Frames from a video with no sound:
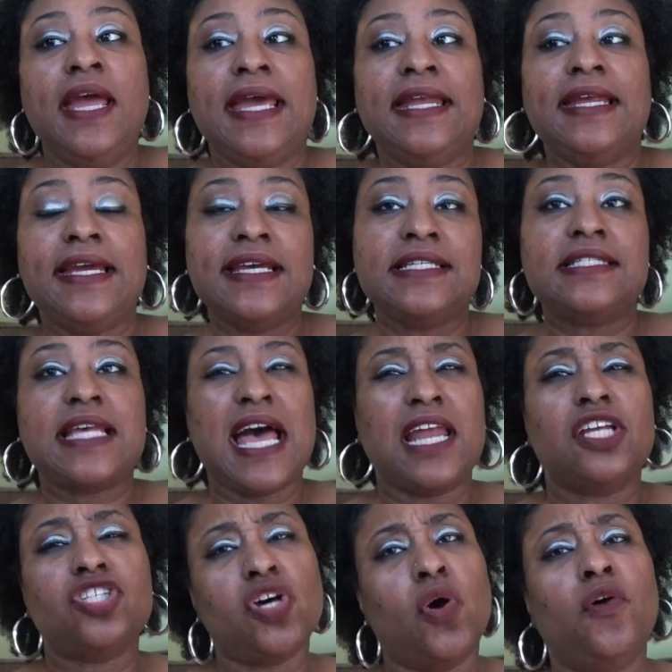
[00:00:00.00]
It is
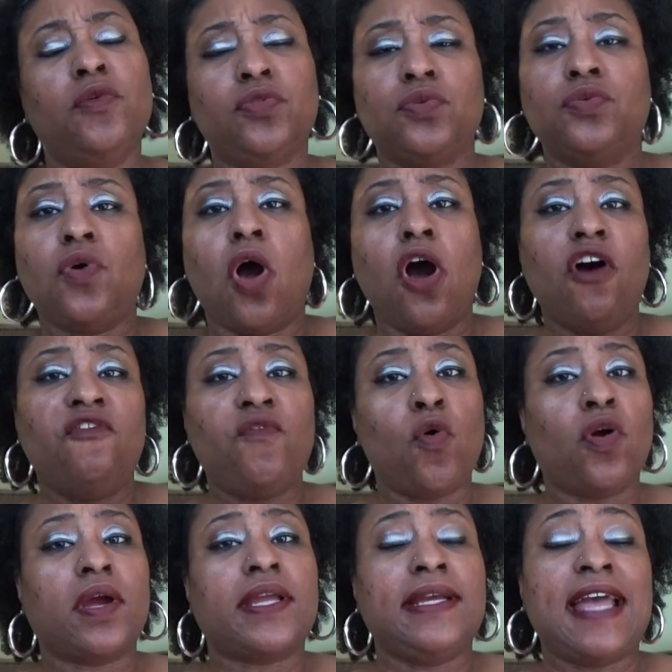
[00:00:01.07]
kind of told through all
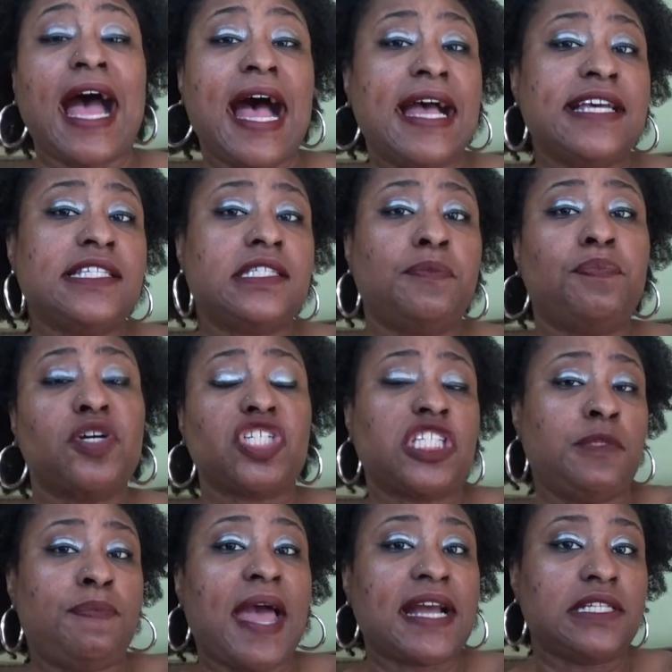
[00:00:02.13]
four guys'
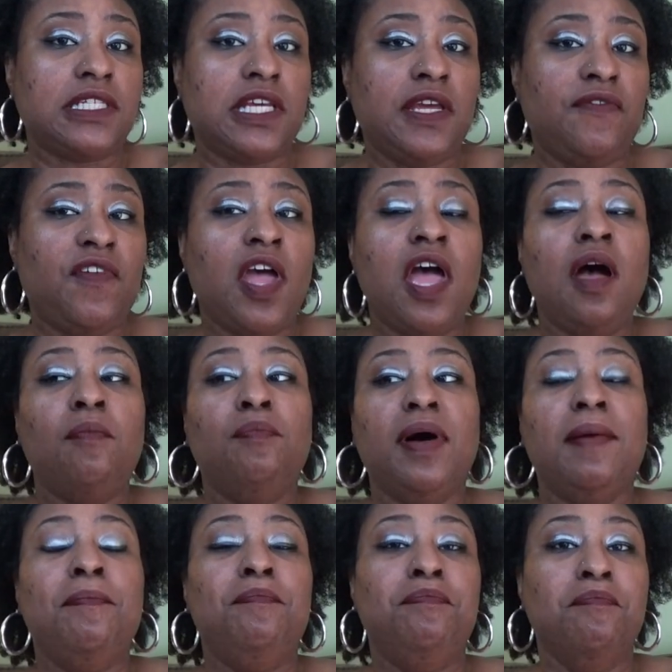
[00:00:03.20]
perspective,
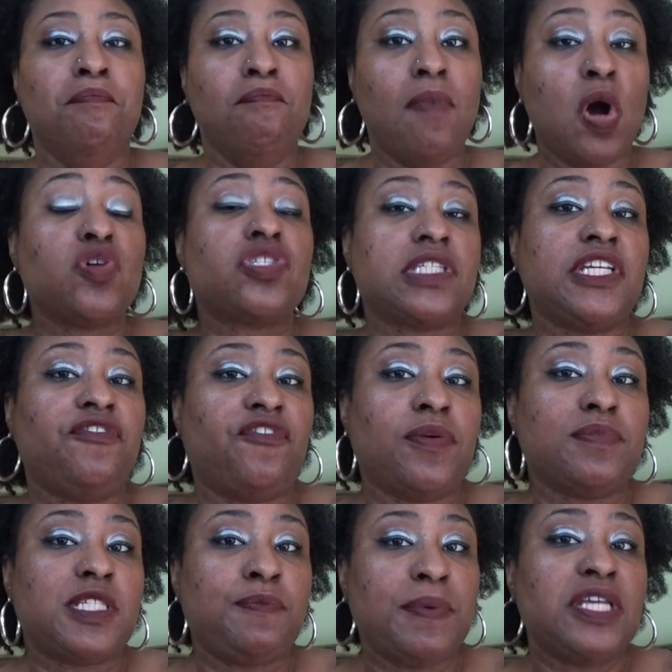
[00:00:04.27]
but mostly
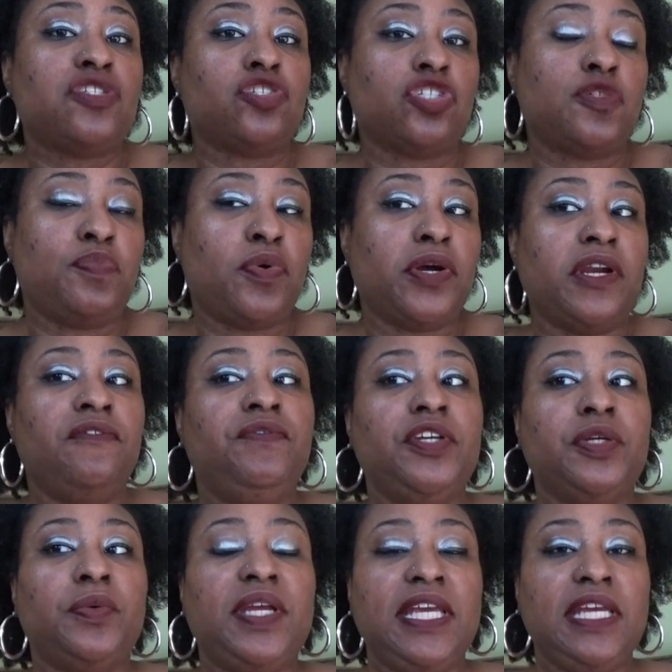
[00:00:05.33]
from Spencer's point of
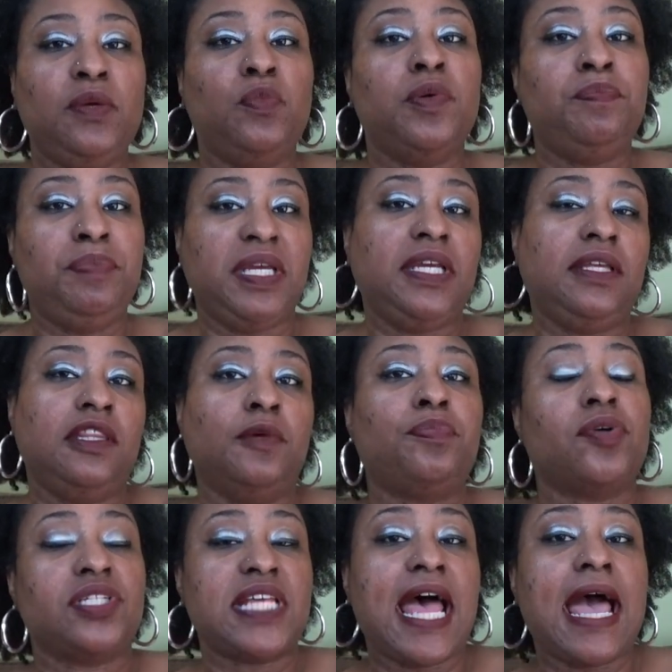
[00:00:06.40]
view. He would be the
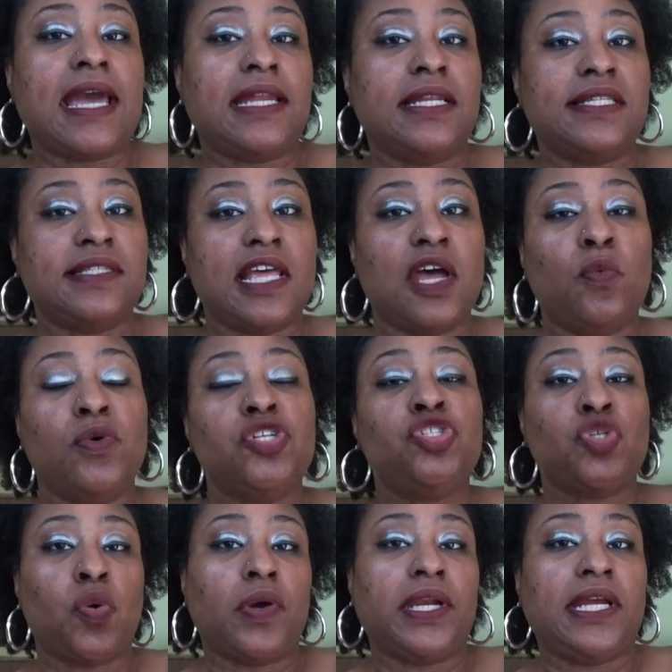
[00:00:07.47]
protagonist that we're
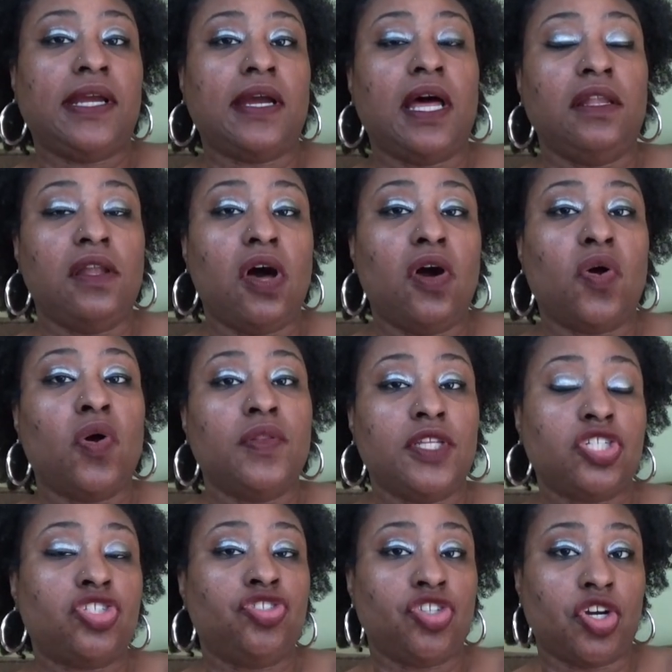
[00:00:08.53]
joining along on
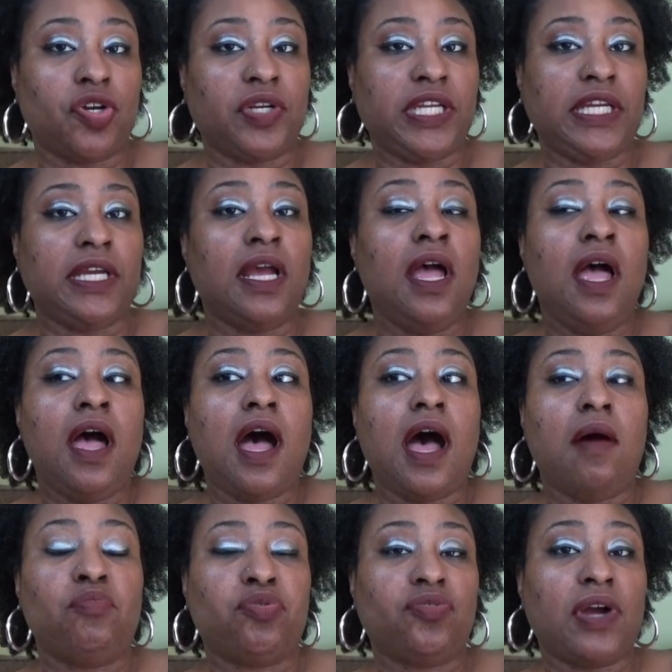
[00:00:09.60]
this journey
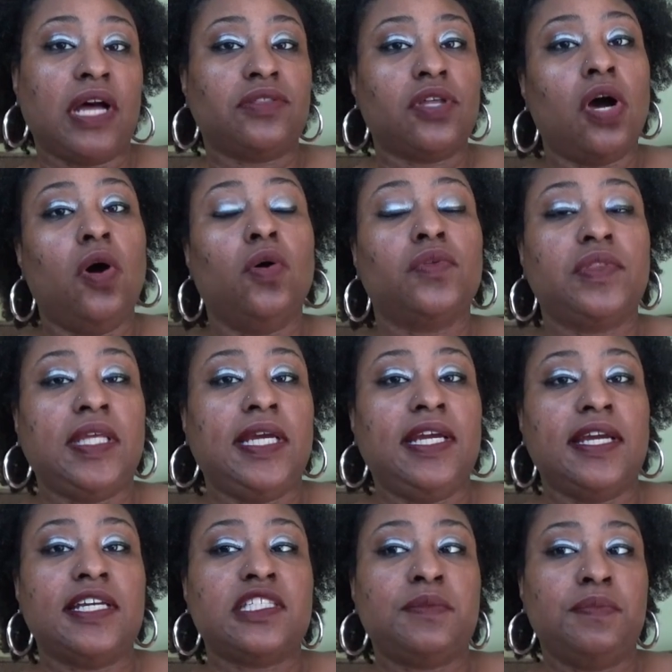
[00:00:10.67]
throughout the whole
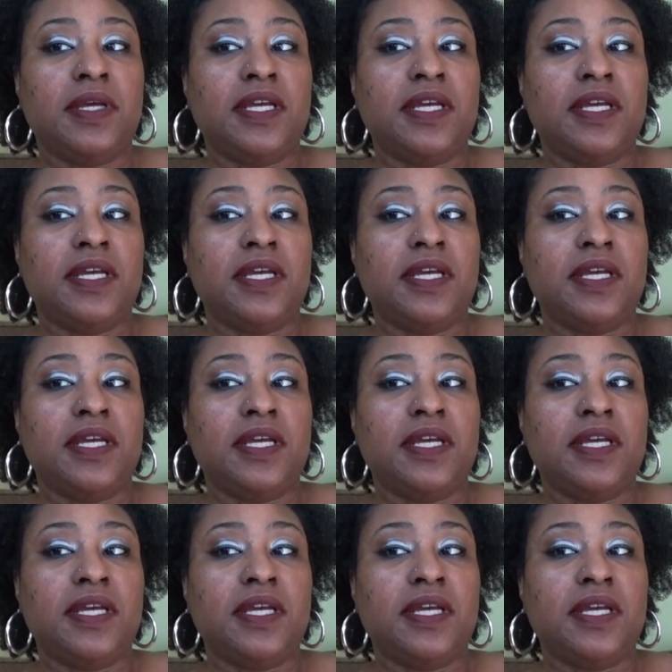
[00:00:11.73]
thing.